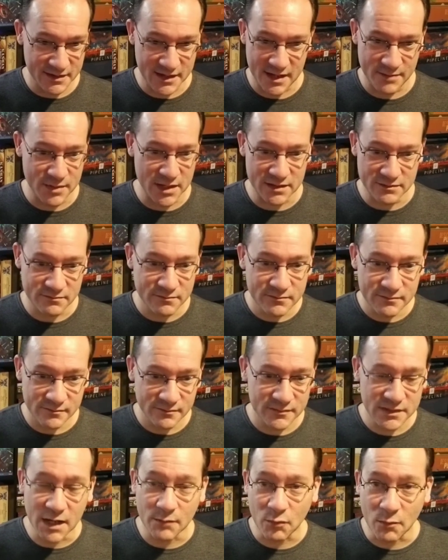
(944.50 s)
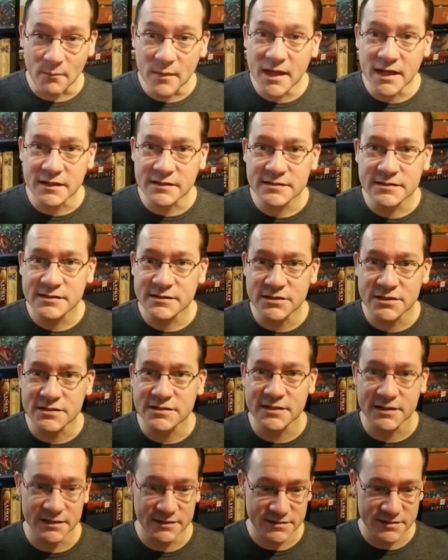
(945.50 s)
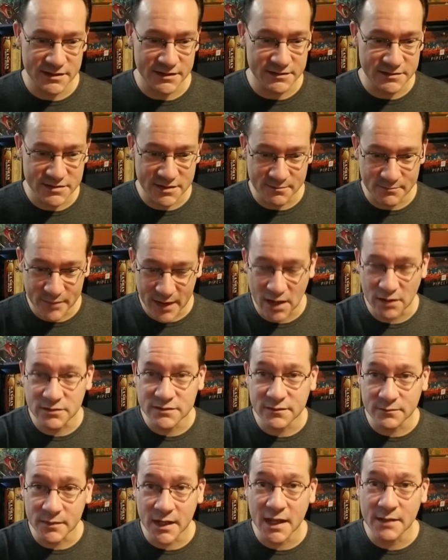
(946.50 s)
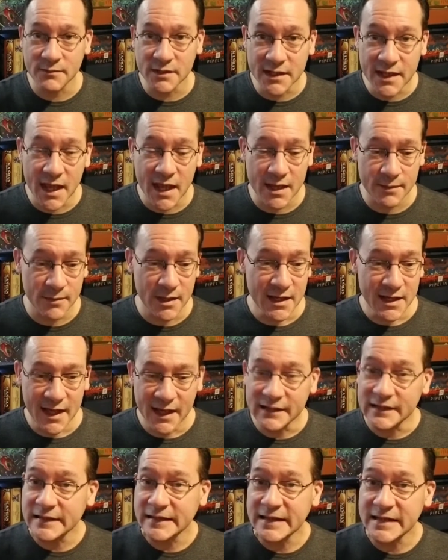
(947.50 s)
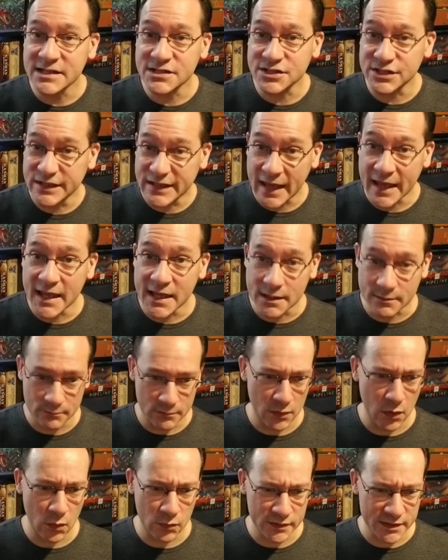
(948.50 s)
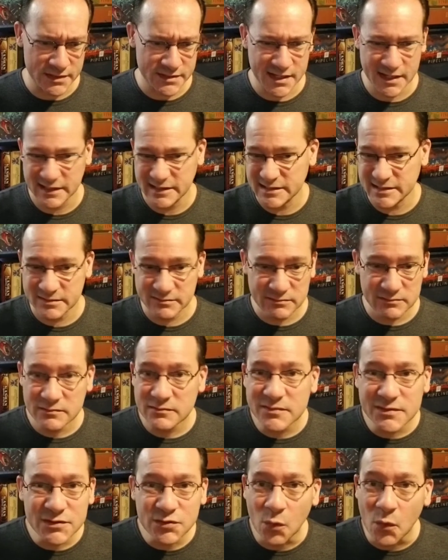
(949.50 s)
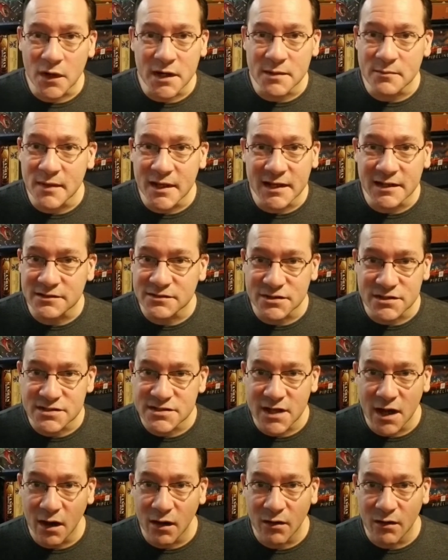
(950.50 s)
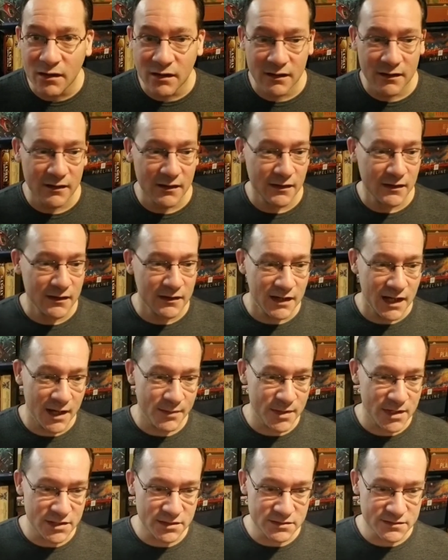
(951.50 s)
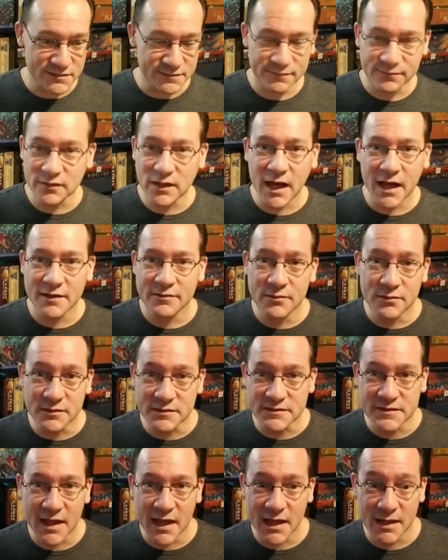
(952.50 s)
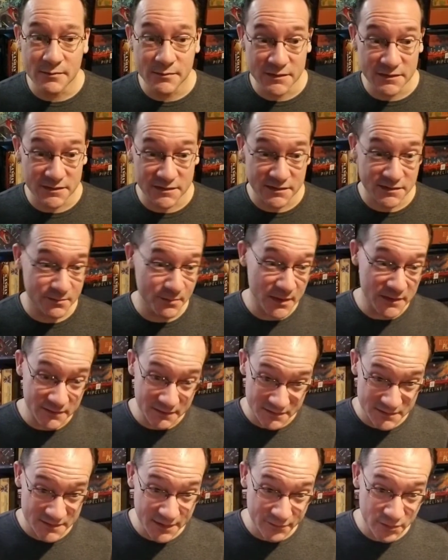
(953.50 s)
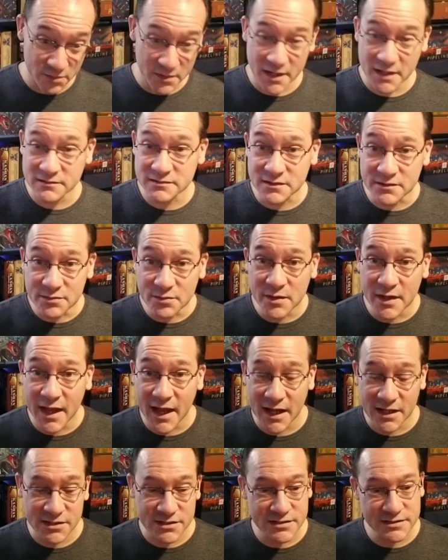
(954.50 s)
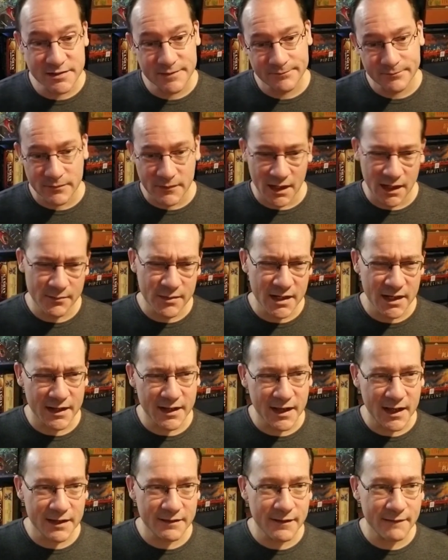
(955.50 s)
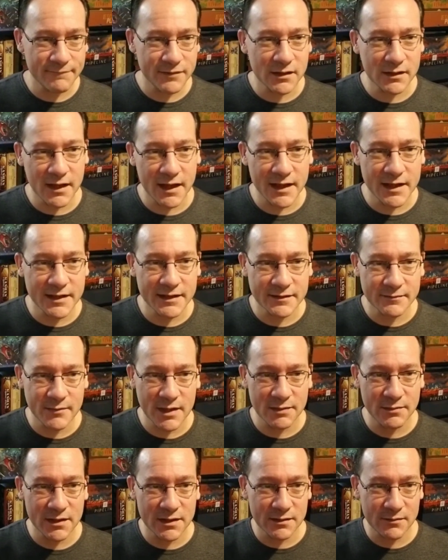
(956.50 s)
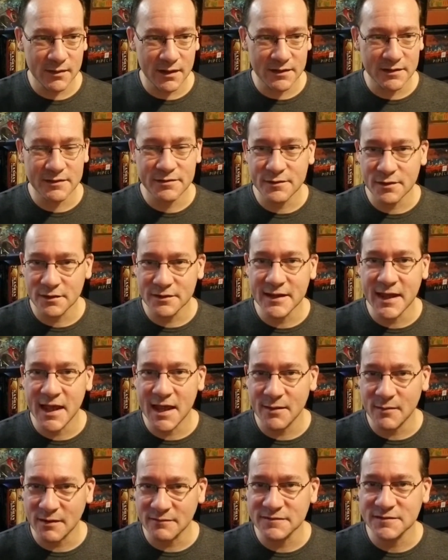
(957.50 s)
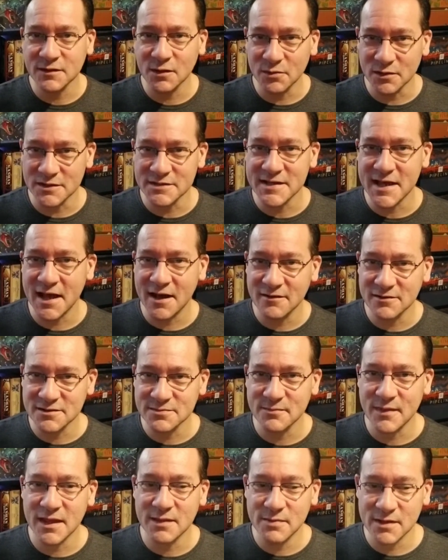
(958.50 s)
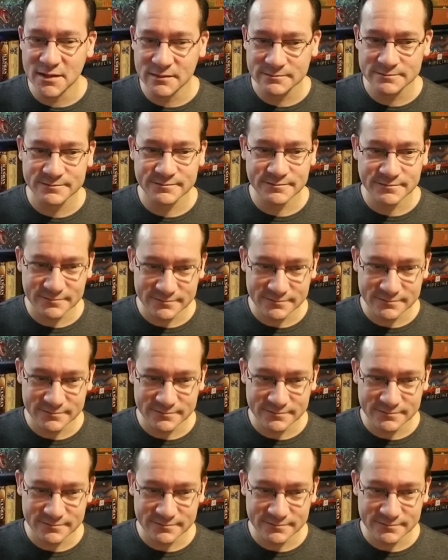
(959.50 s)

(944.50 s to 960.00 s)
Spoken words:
a couple minutes just to bounce from game to game. And then each game only takes 20 minutes or so. You just fly through these games because it's basically 7 rounds and 3 actions. I feel like maybe on the 3rd game, I've slowed it down to maybe,